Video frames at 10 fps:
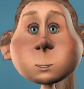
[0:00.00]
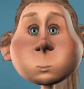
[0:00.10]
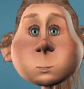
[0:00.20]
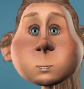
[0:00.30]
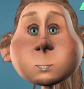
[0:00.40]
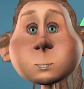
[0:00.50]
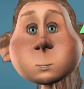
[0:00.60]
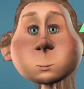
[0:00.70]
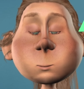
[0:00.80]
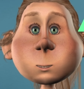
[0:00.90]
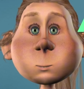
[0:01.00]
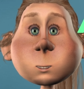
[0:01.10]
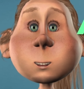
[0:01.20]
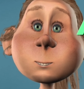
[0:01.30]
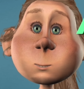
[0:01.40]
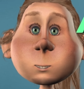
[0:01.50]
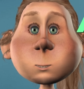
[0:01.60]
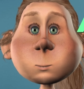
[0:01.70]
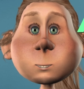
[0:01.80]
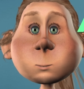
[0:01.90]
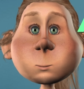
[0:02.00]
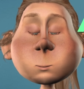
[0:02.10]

degrees in adjectives.